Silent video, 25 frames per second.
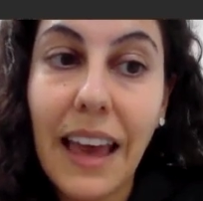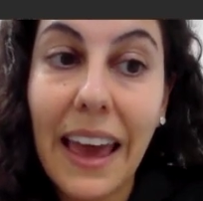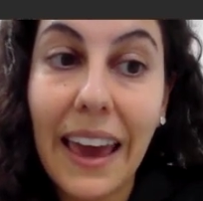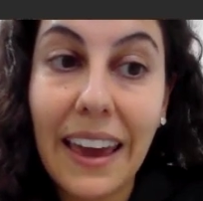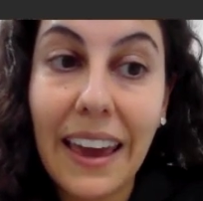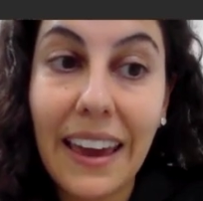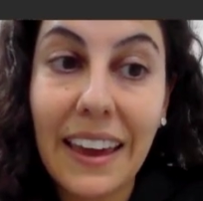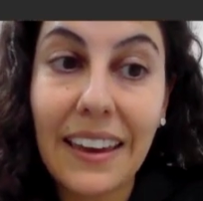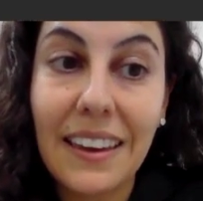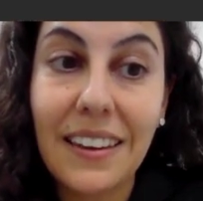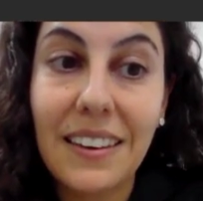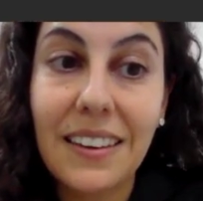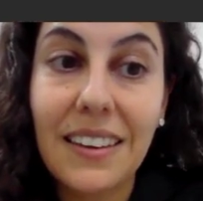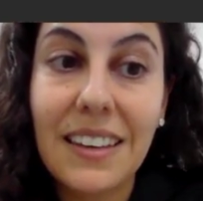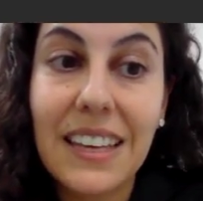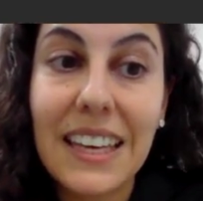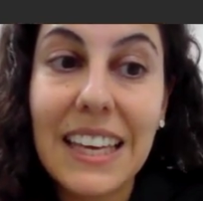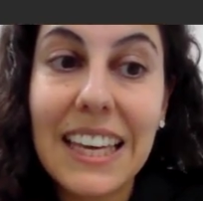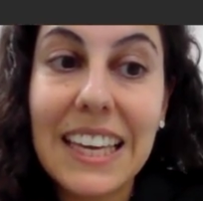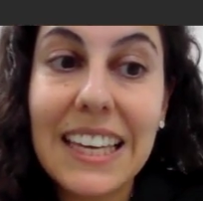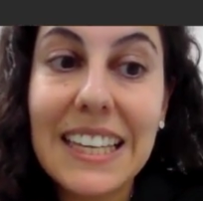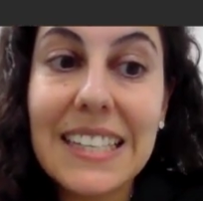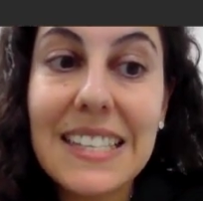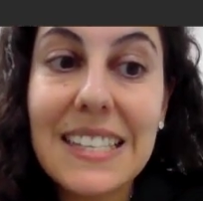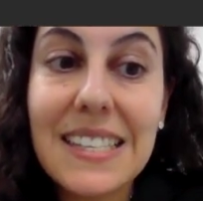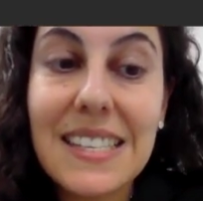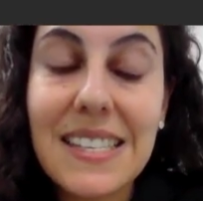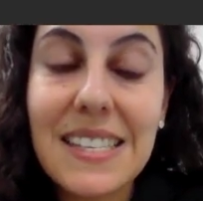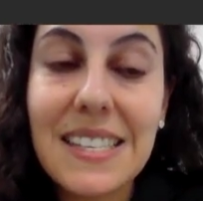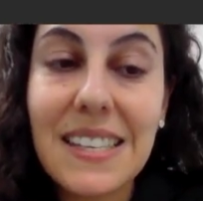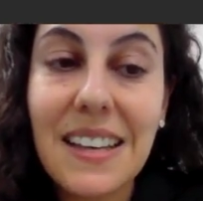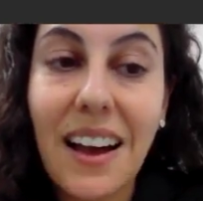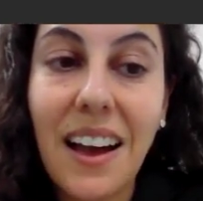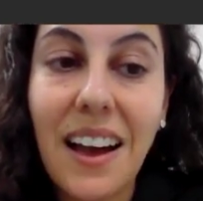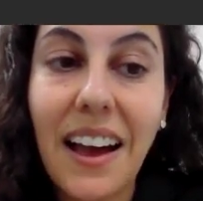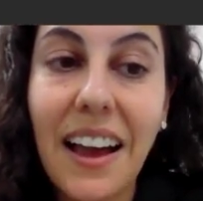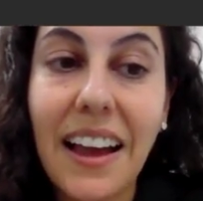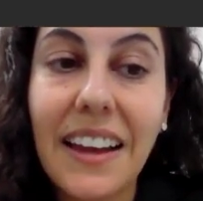A,
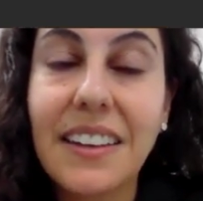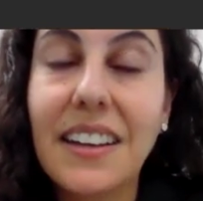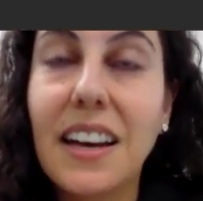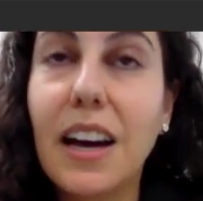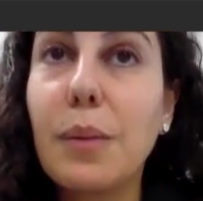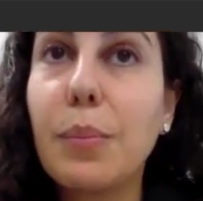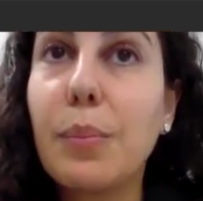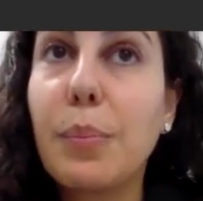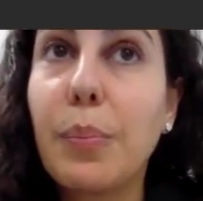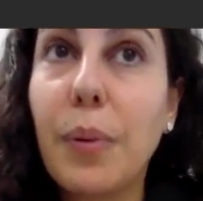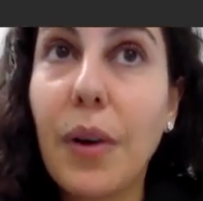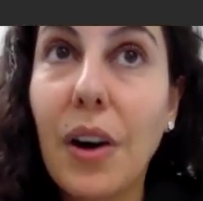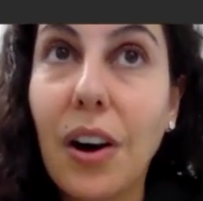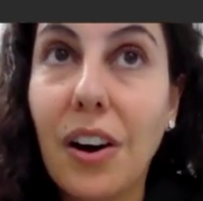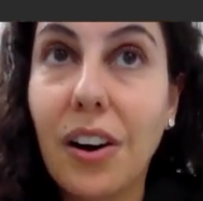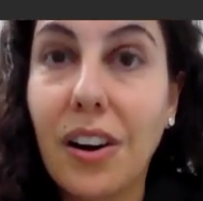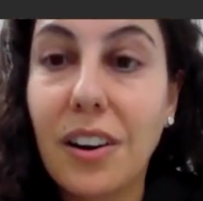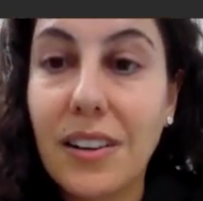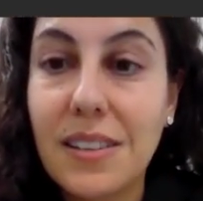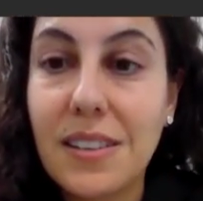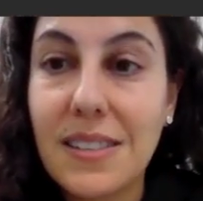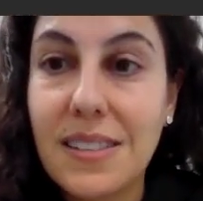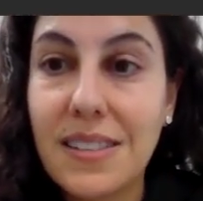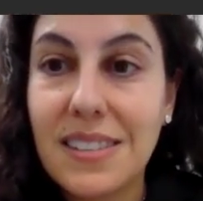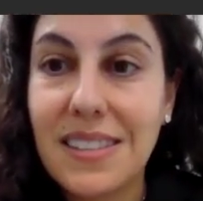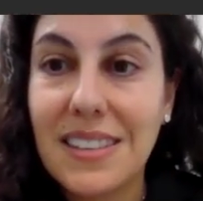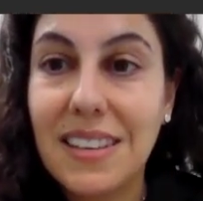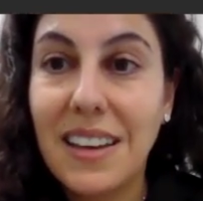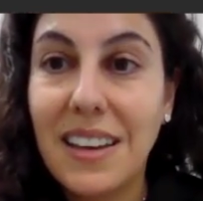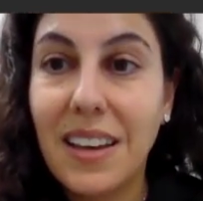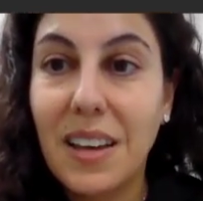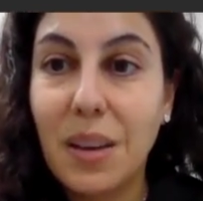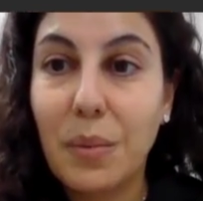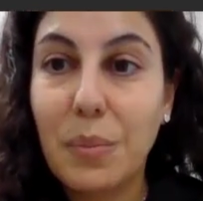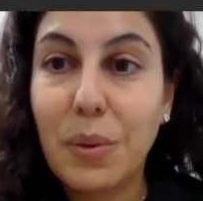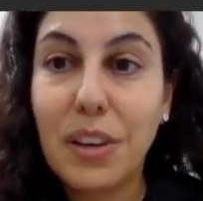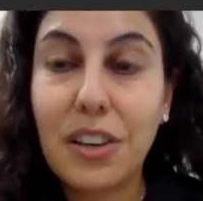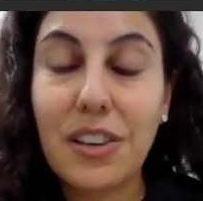inside a box,
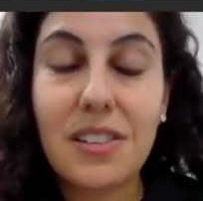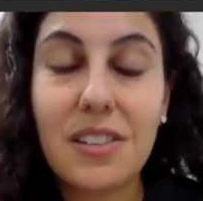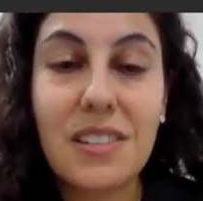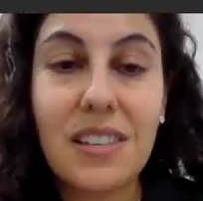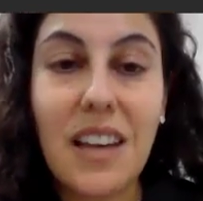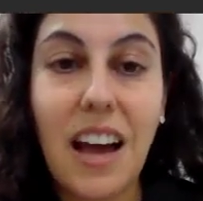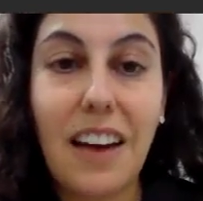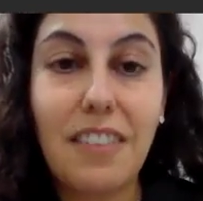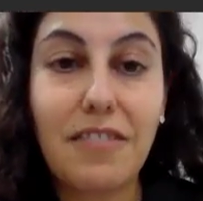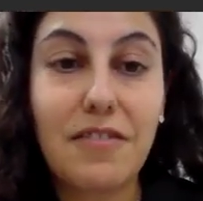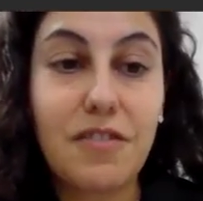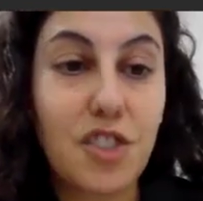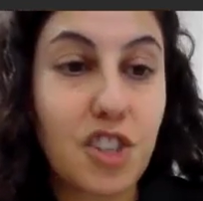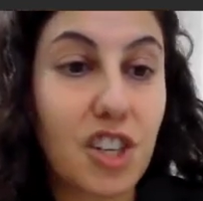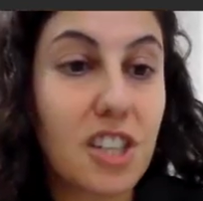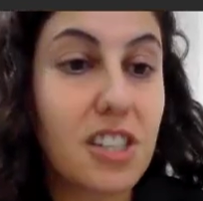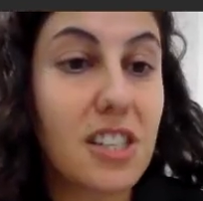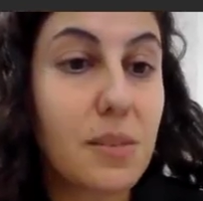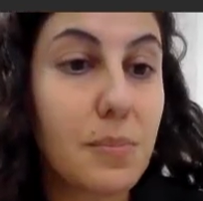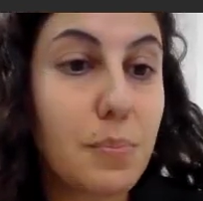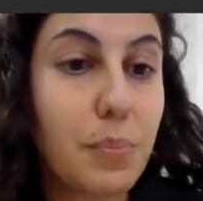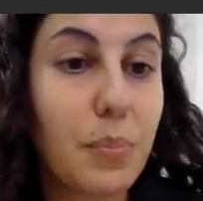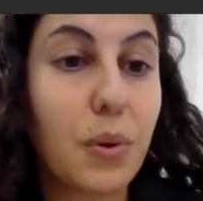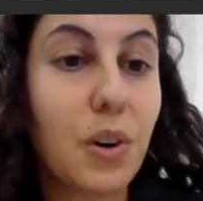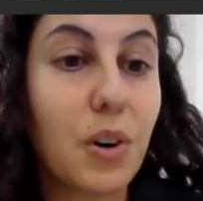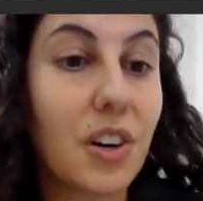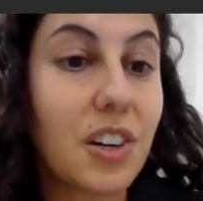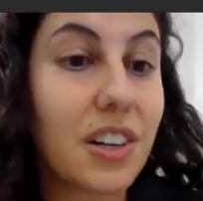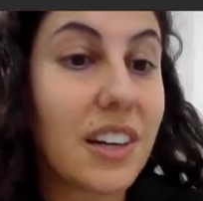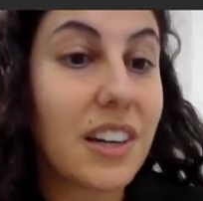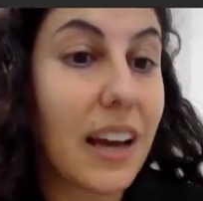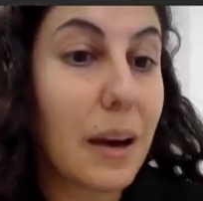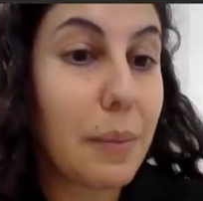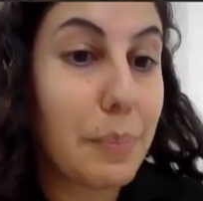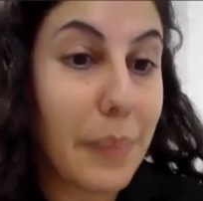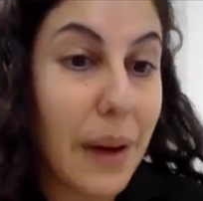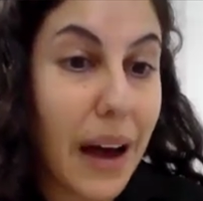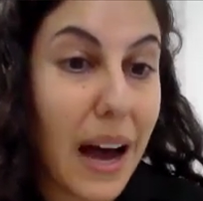because I've just
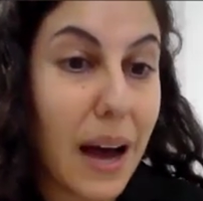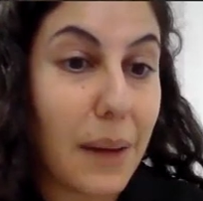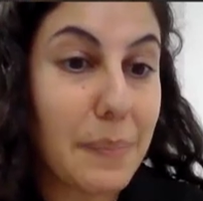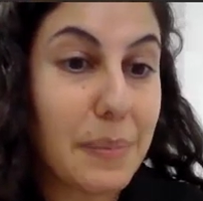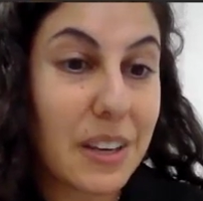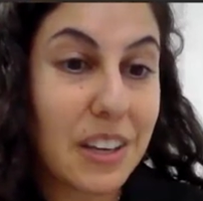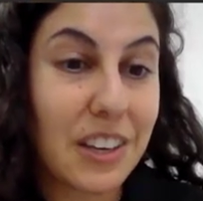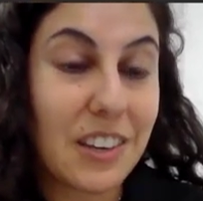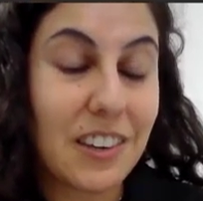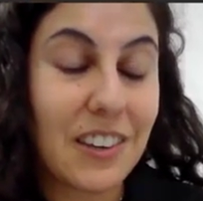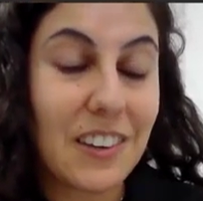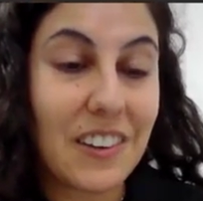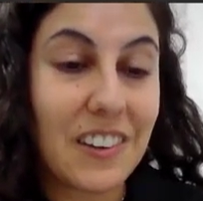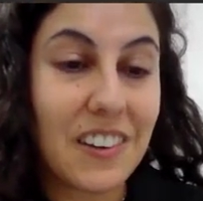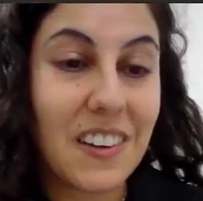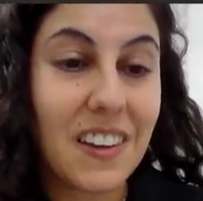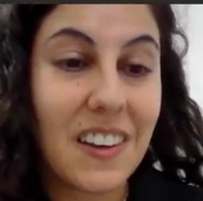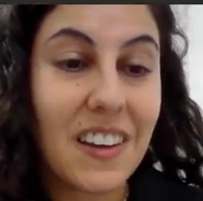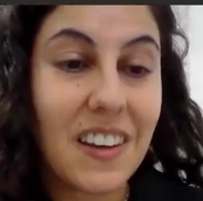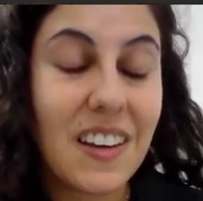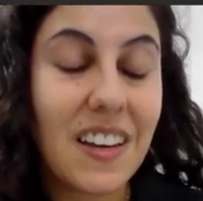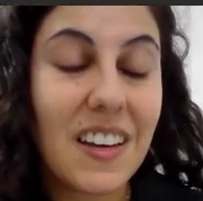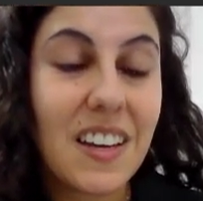bought a barbecue.